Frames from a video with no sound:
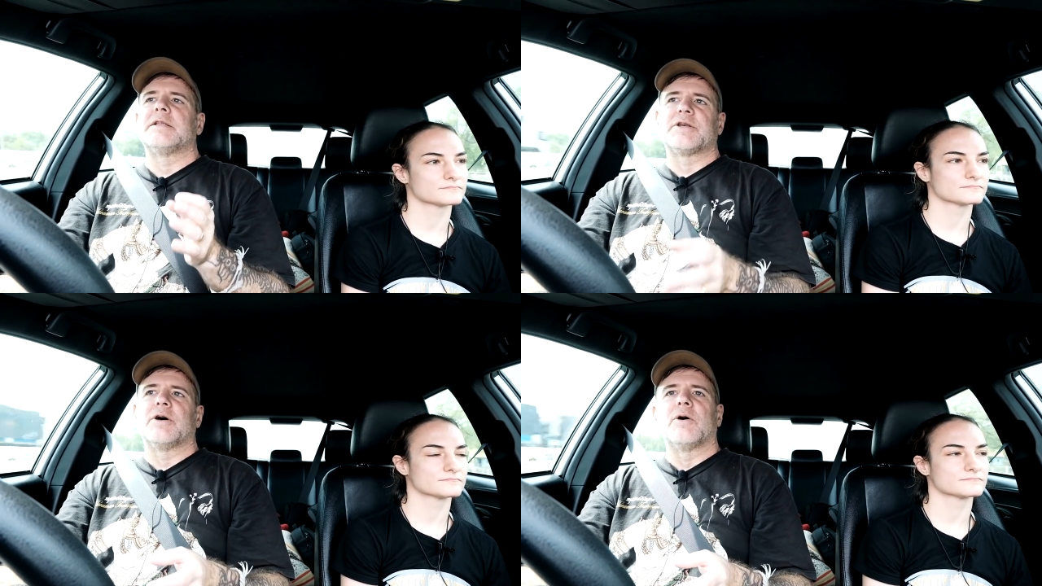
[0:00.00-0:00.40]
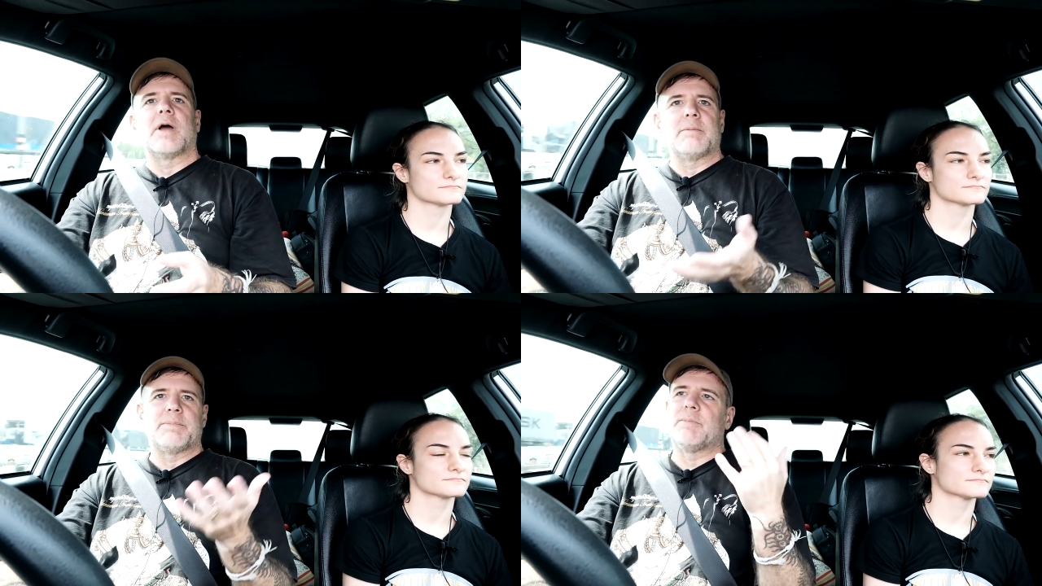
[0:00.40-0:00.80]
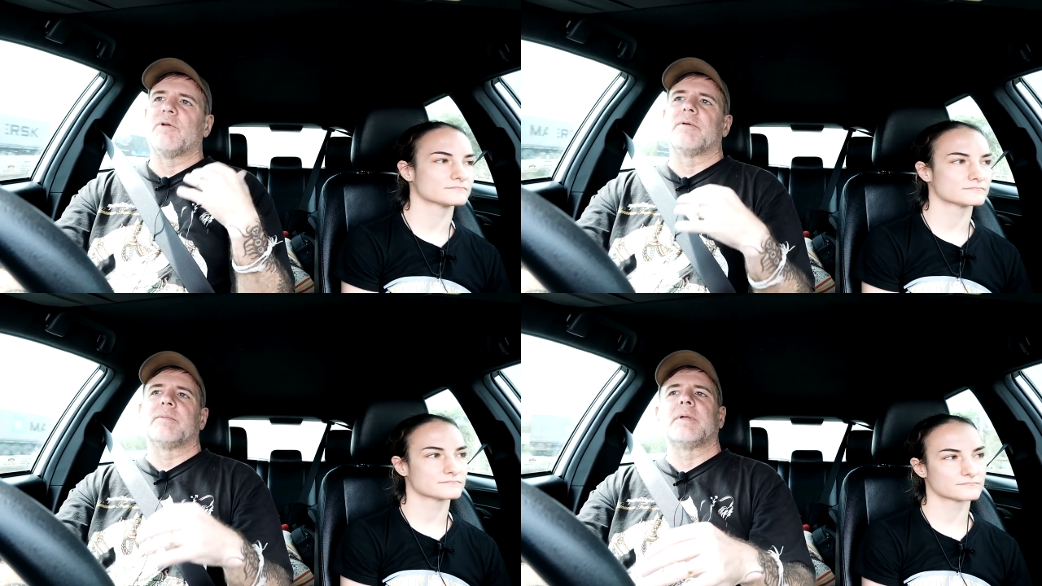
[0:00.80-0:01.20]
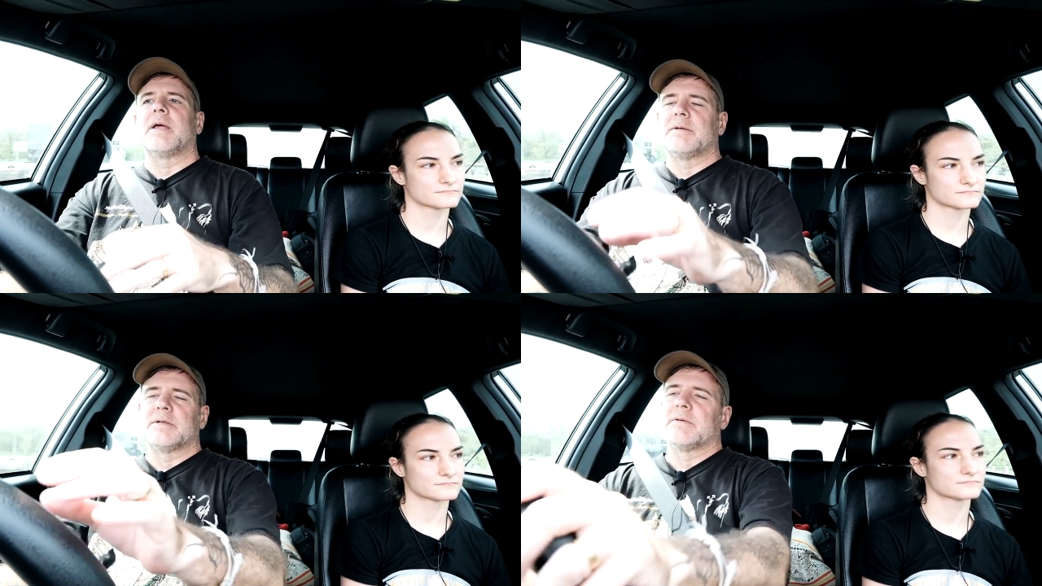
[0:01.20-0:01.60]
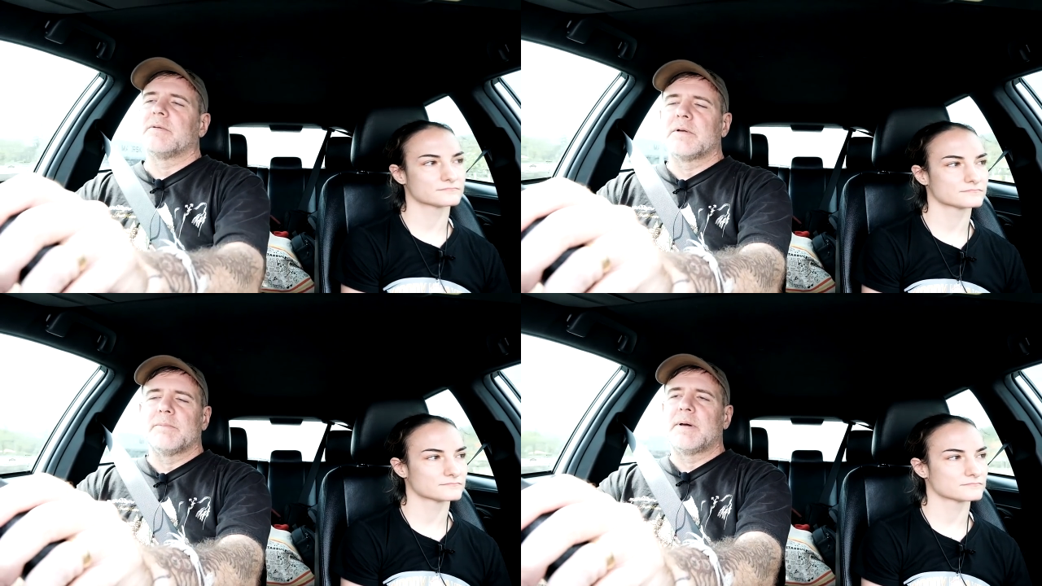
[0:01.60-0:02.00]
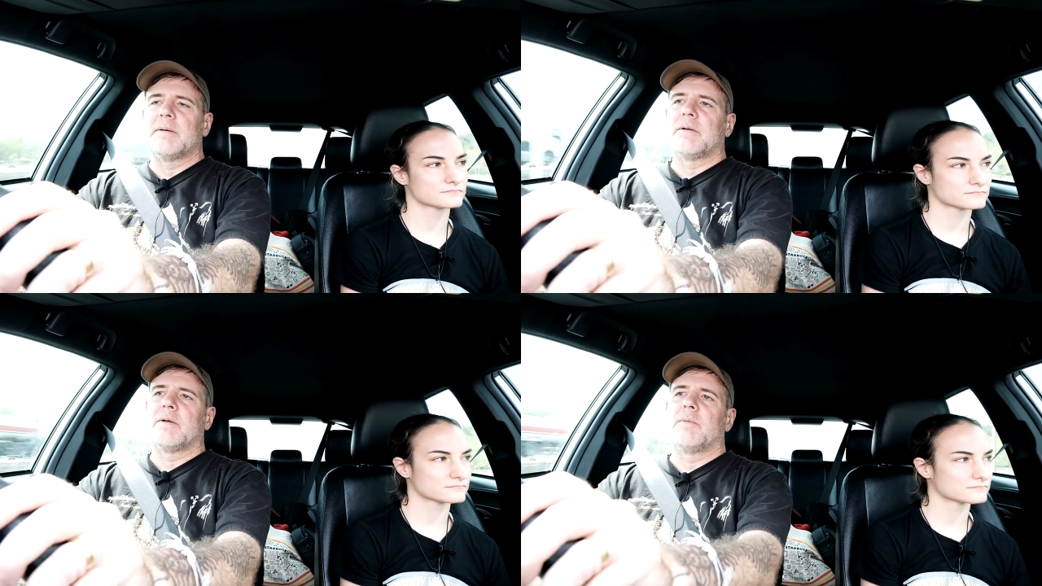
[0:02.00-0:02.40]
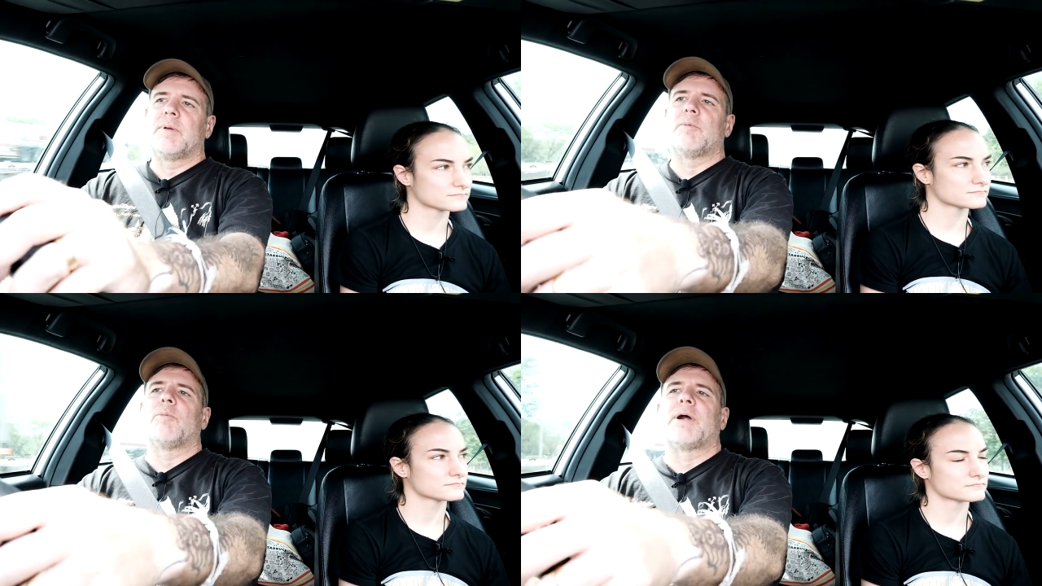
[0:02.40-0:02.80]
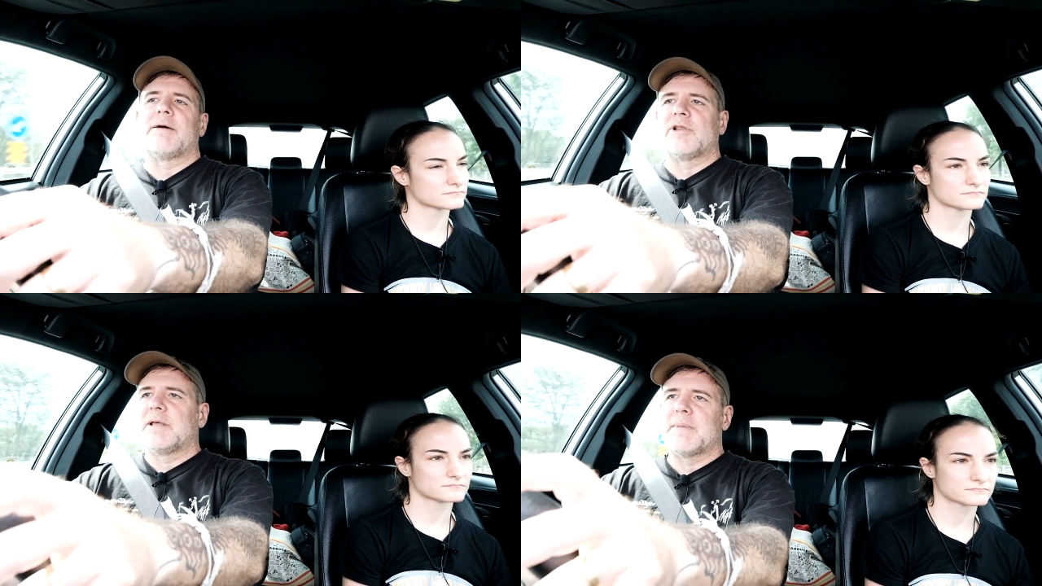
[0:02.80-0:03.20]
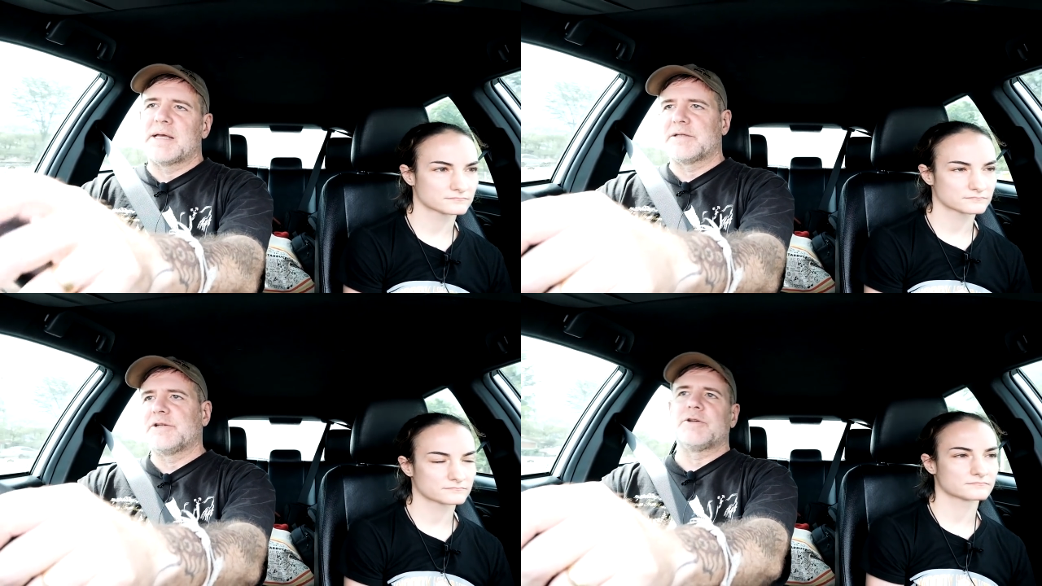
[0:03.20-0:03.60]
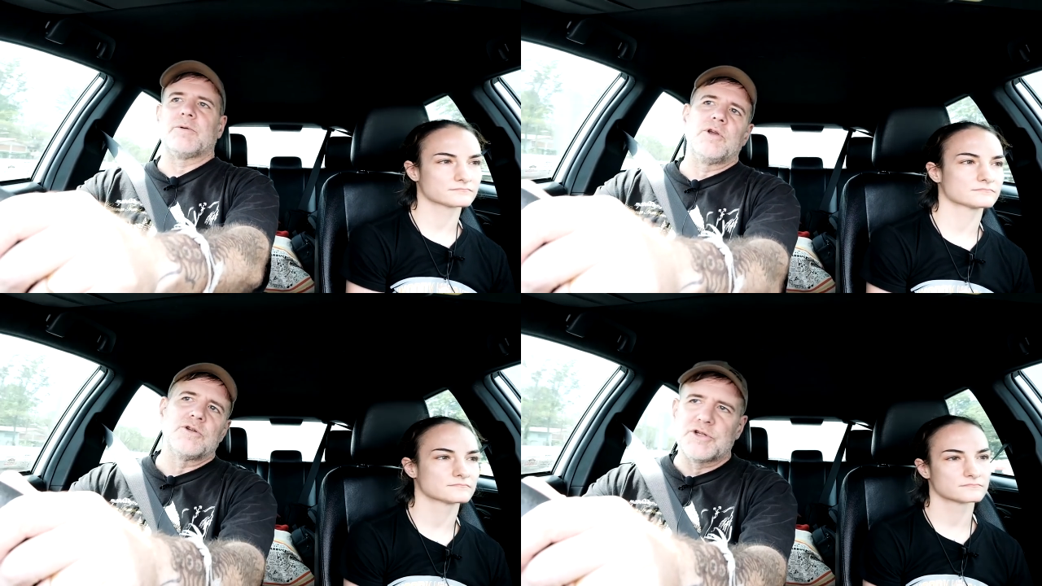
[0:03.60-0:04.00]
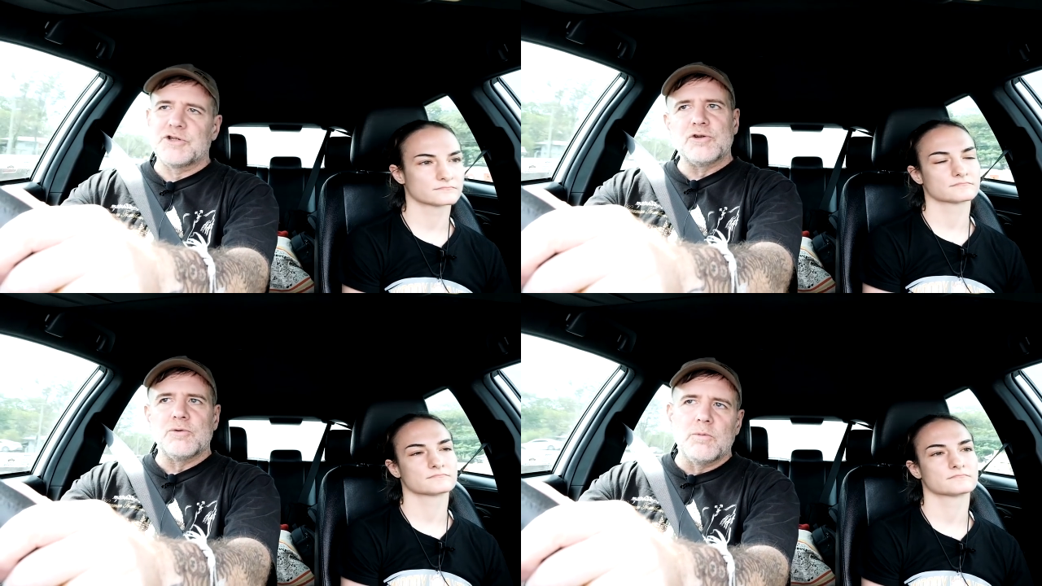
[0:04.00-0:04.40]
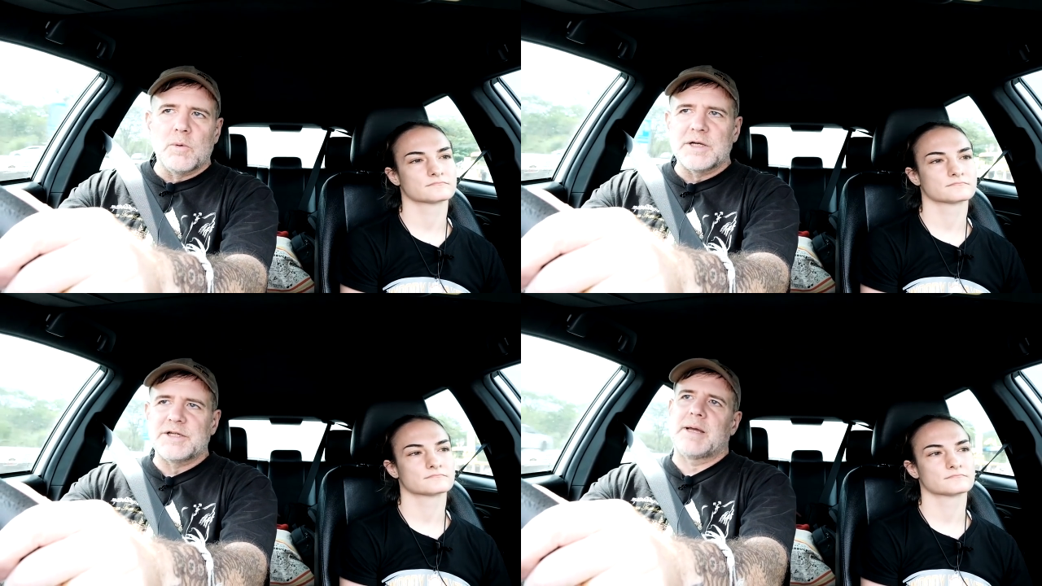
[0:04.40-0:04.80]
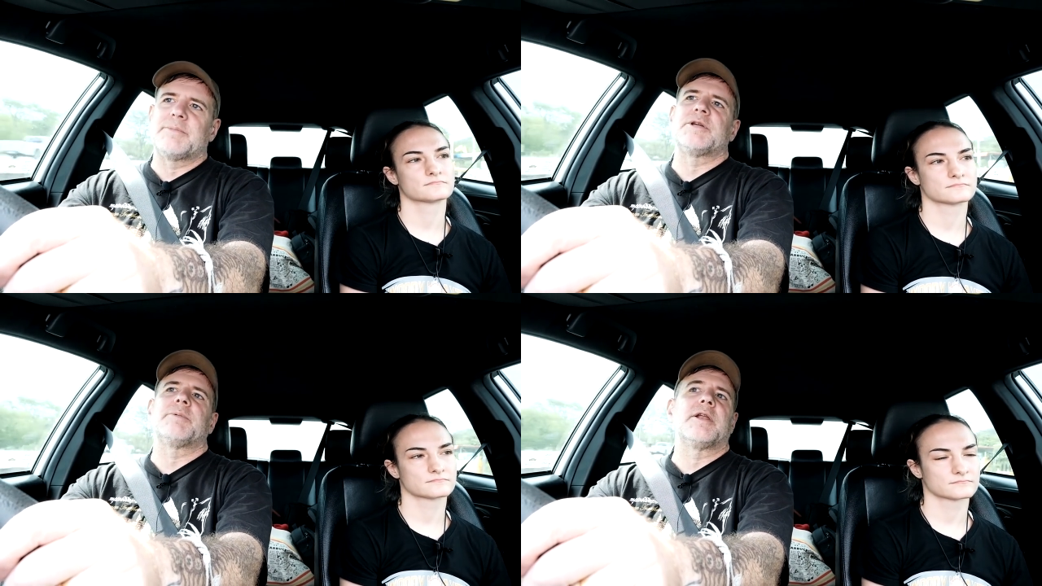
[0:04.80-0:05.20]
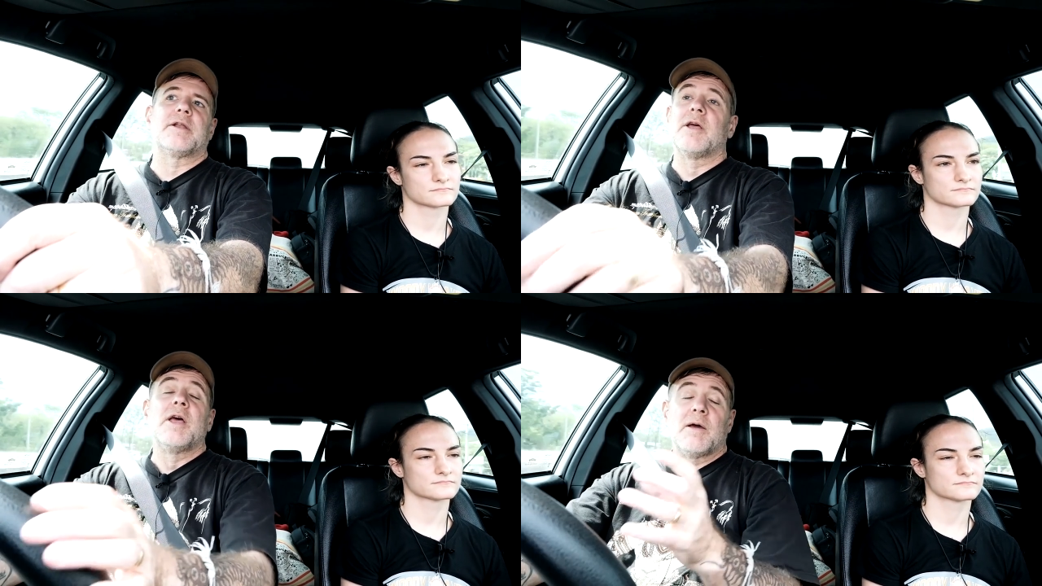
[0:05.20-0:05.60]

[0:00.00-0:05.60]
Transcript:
Speaker 1: and so and people and people privately message you should do one championship. Another.